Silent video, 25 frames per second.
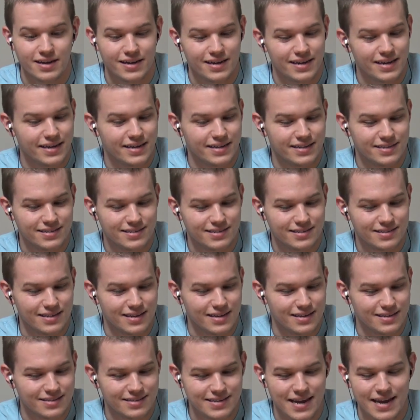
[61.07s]
It's the
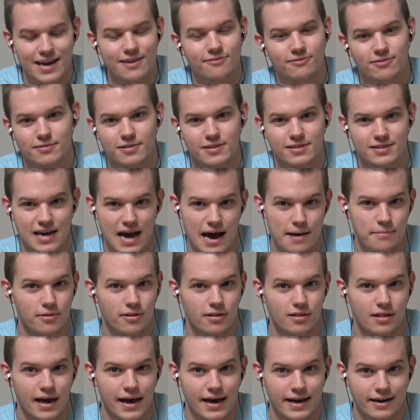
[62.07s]
second from the top of the
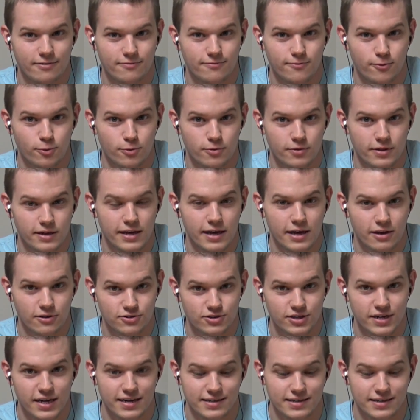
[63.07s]
line for the LGA